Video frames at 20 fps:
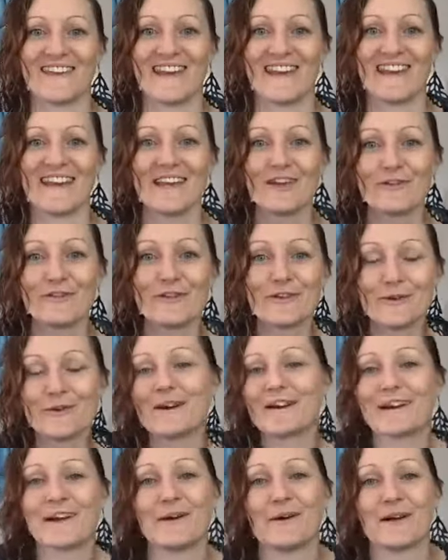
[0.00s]
if you
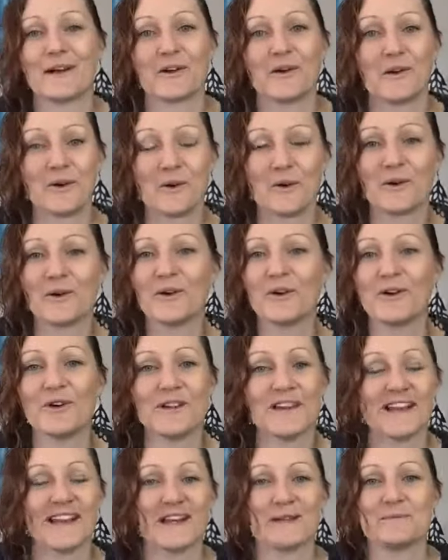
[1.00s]
are going all
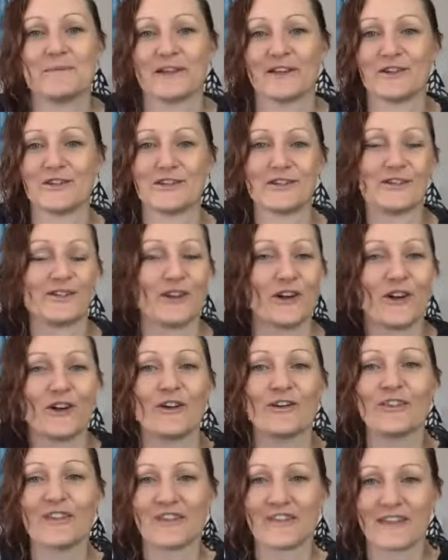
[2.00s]
in because you
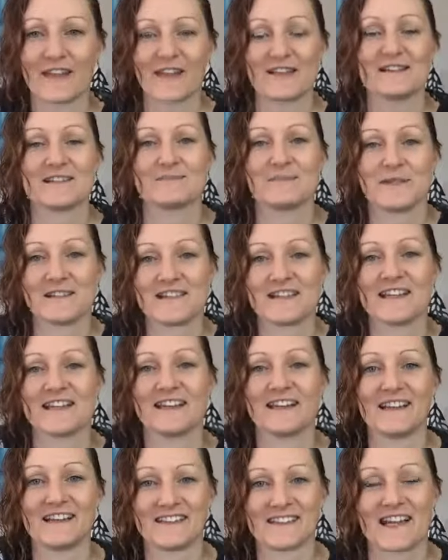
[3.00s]
know that this
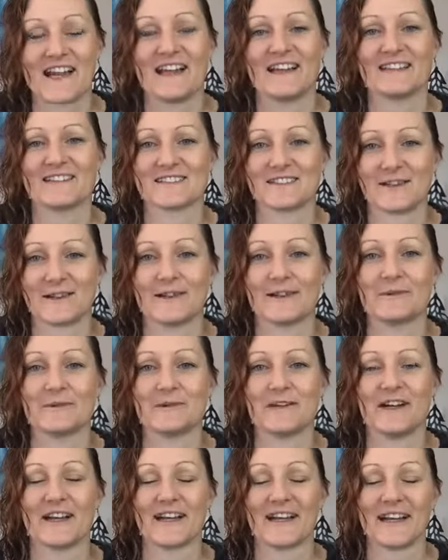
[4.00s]
particular day is going to
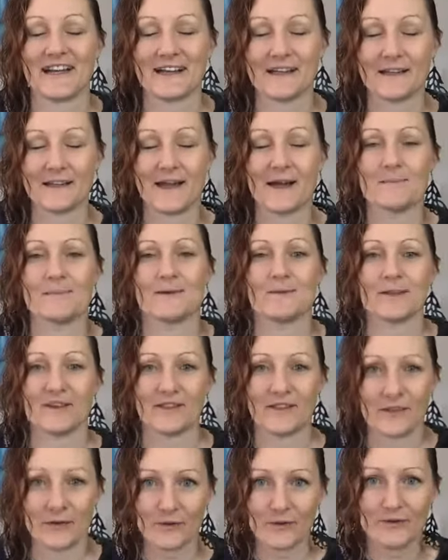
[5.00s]
work in alignment
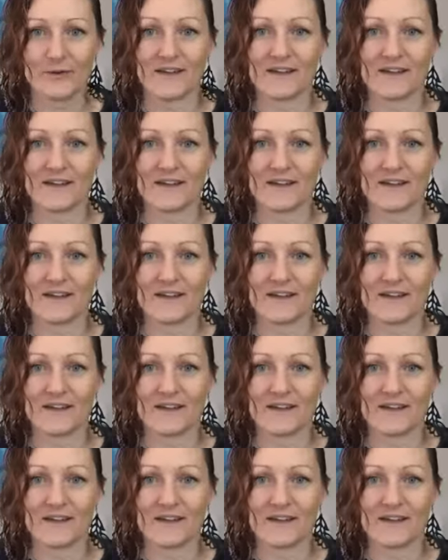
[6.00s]
with you,